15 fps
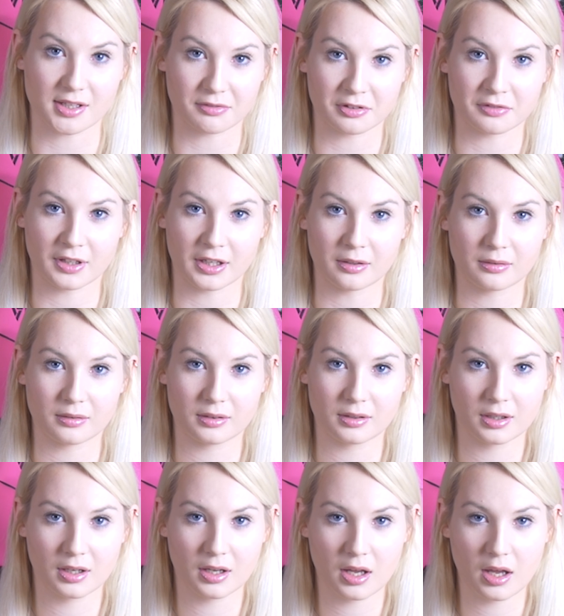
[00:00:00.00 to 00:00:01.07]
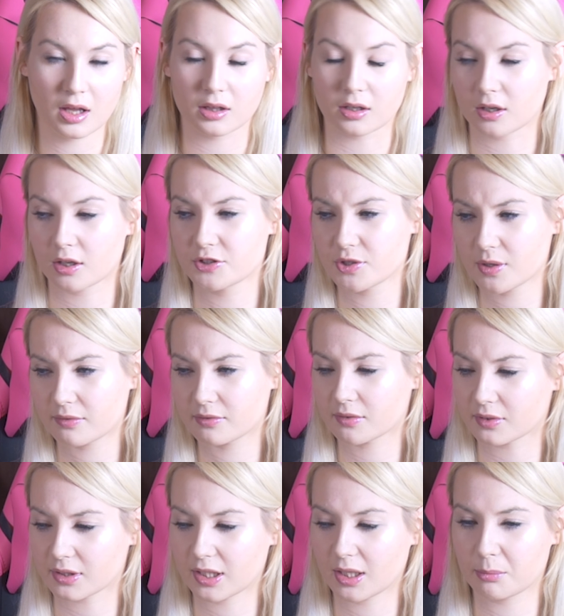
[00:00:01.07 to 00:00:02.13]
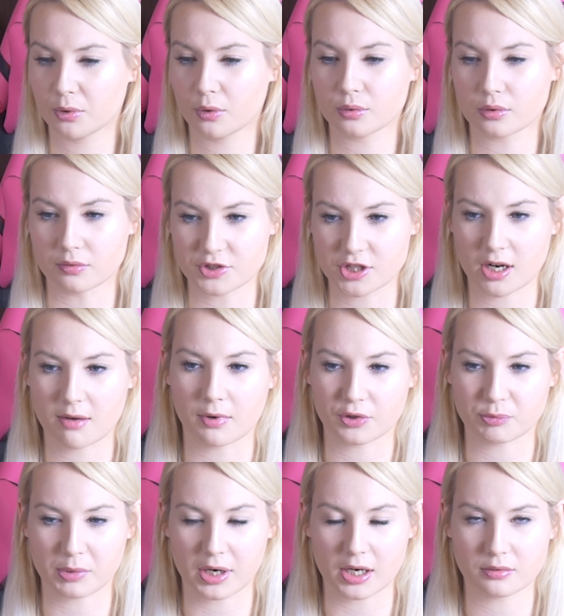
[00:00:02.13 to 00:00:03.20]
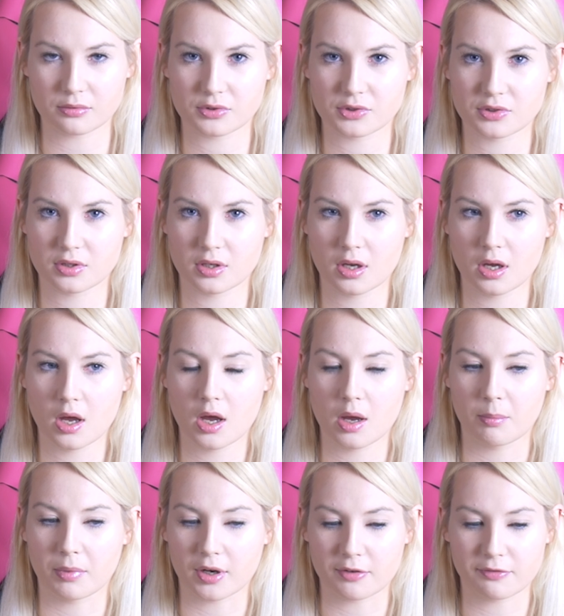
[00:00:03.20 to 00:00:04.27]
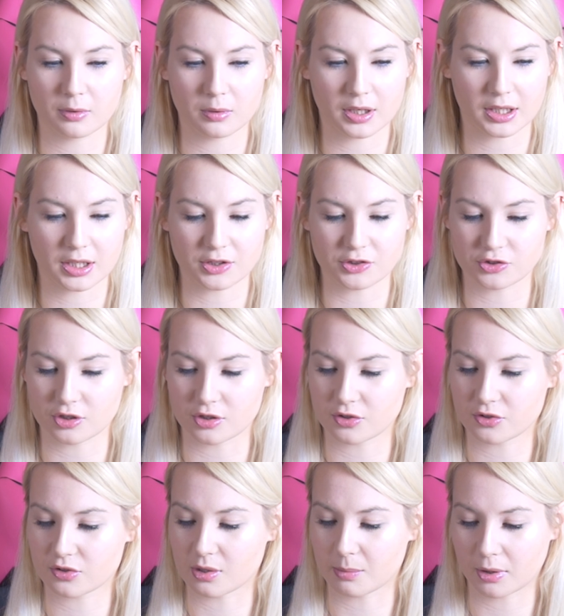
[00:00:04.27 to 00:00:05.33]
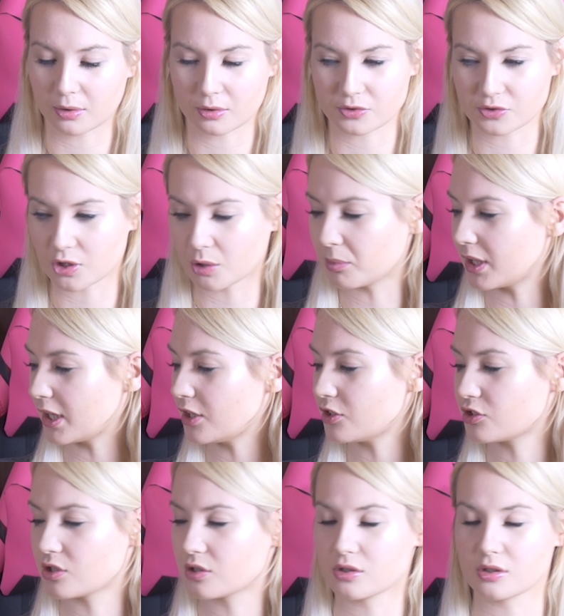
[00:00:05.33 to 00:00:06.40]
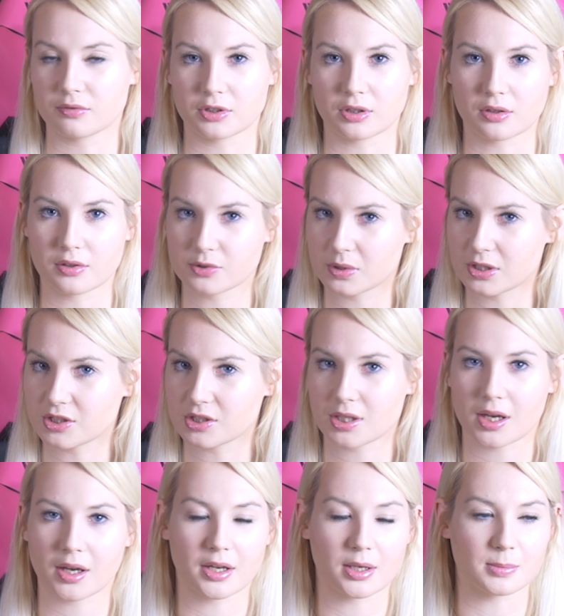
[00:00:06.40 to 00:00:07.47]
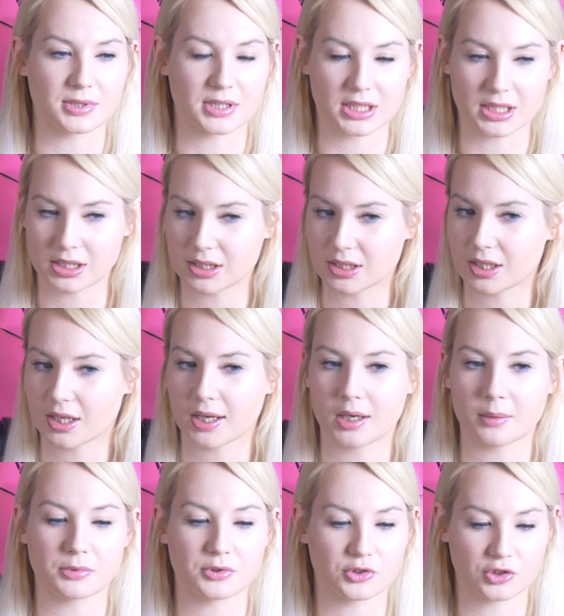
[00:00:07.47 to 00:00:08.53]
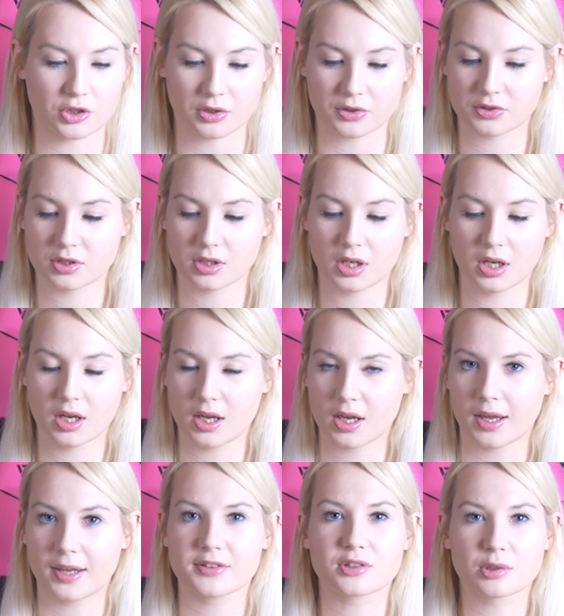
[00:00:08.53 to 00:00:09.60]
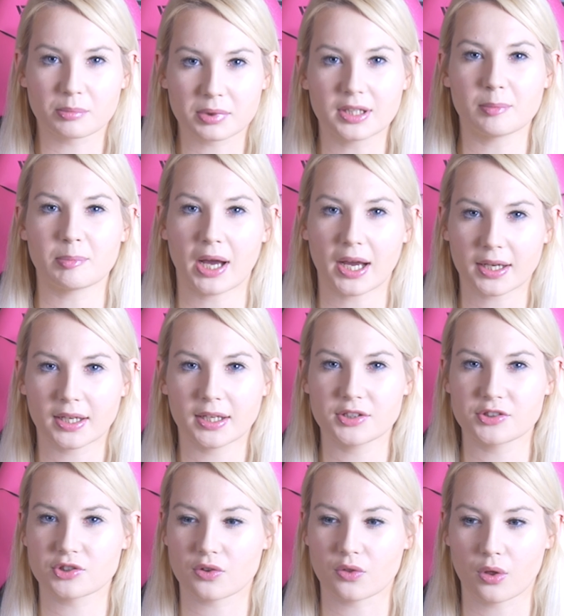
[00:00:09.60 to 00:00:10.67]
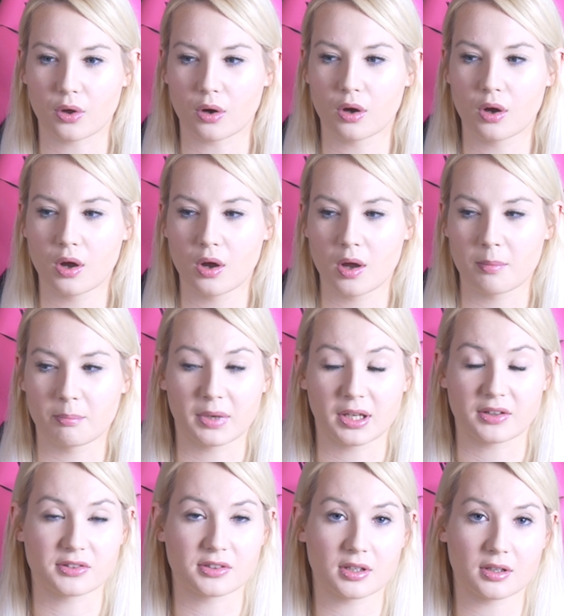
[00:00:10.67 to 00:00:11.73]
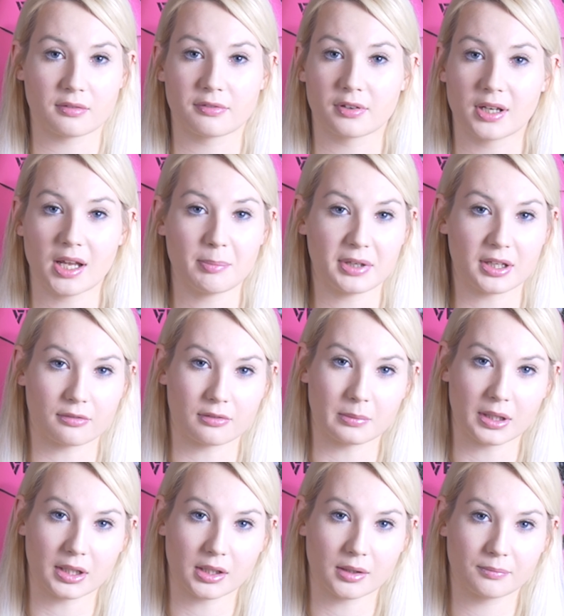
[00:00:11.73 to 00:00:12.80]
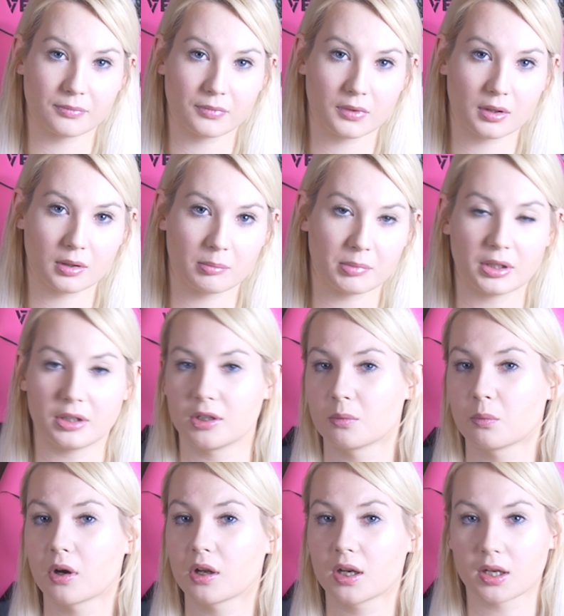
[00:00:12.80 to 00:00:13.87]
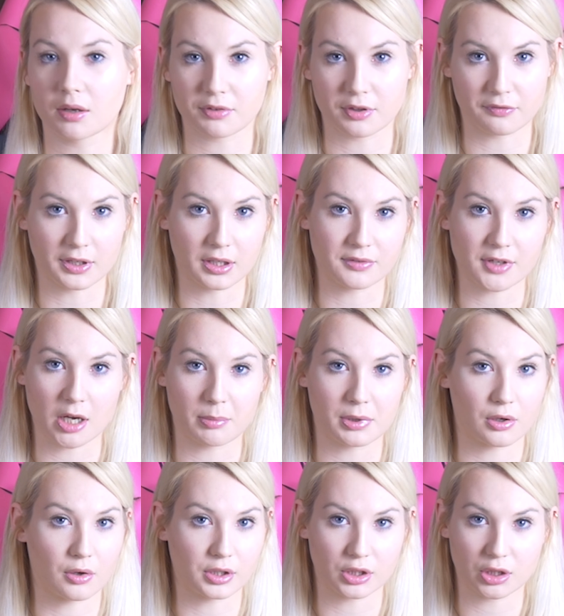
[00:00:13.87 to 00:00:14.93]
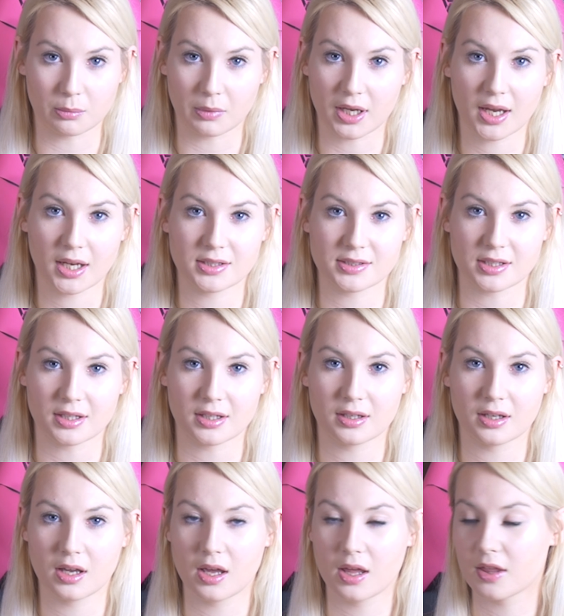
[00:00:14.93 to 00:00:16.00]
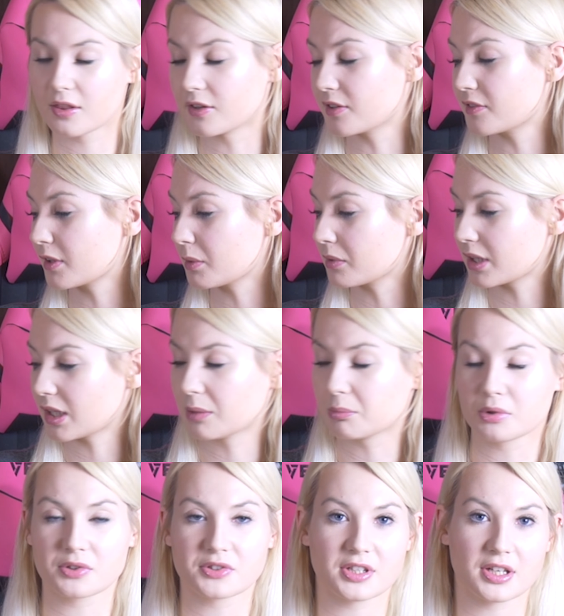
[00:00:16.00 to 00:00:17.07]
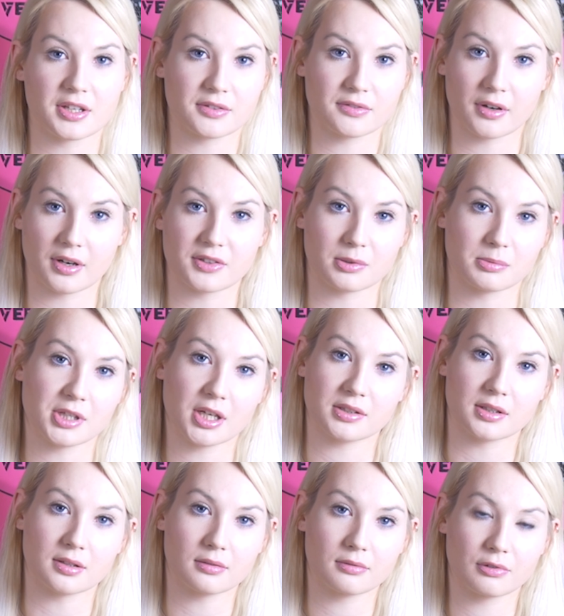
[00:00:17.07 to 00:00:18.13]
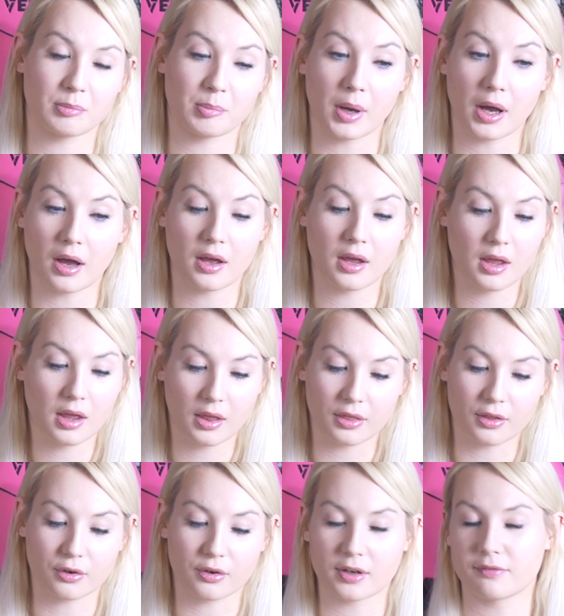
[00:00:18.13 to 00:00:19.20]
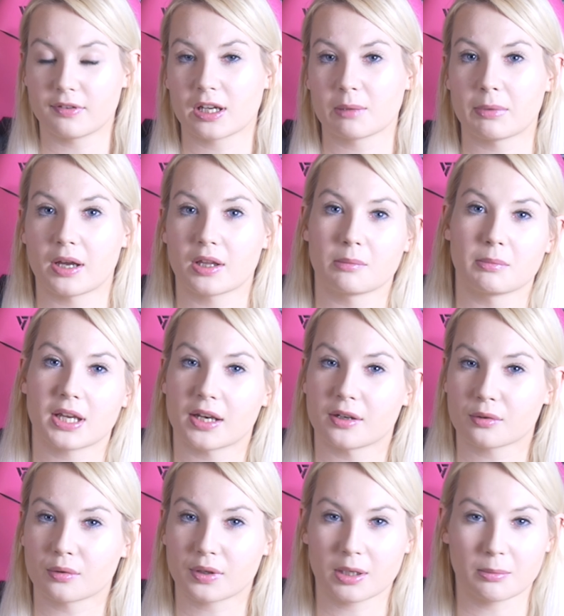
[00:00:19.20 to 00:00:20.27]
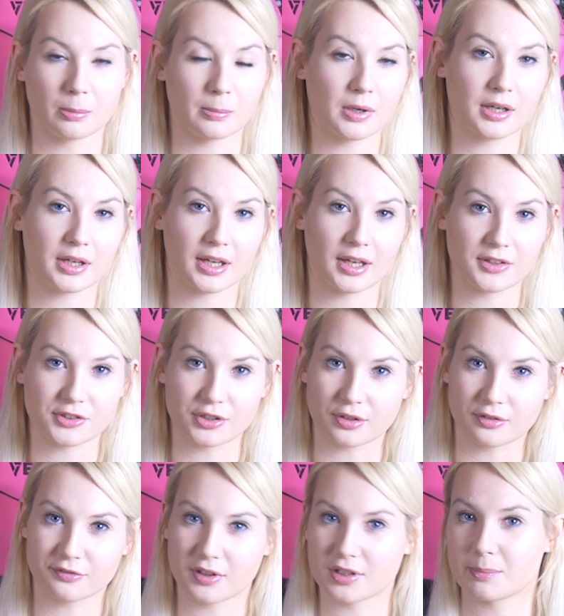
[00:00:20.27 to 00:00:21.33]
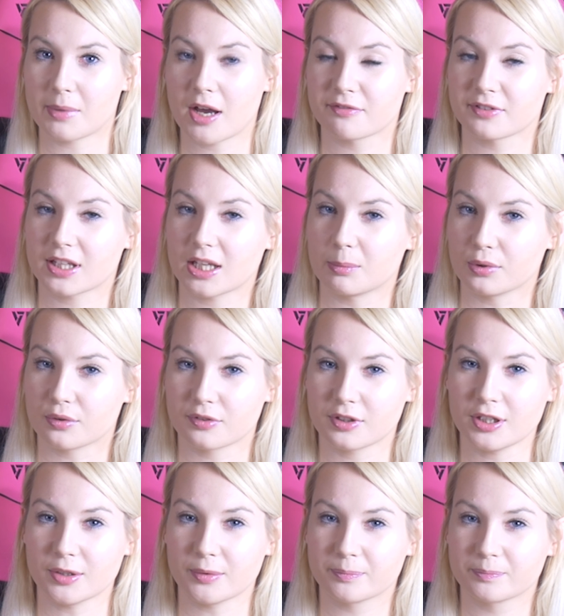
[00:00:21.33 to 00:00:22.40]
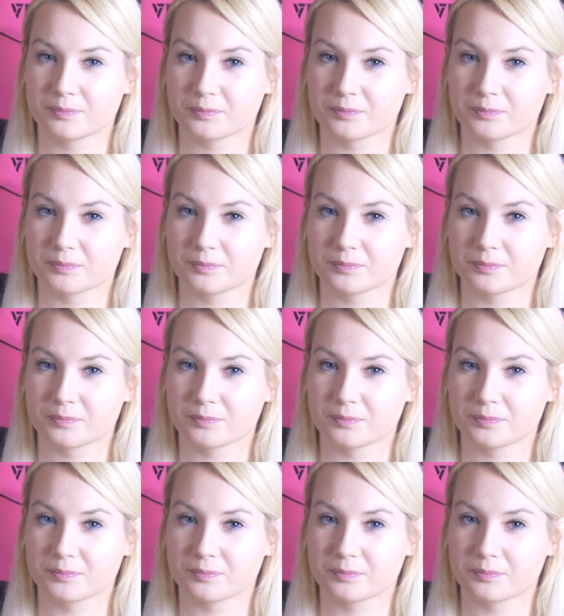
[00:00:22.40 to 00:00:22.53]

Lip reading: ever felt. Like I do have another keyboard with Cherry MX browns, but I feel like it's just the POK's combination of, you know, the switch types, the keycaps, just its complete package that makes it feel epic for me. But you know, while I love the feel of typing on it, you might hate it. The thing with keyboards, it's very subjective, but the great thing about the mechanical keyboard market is you can find the perfect keyboard for you.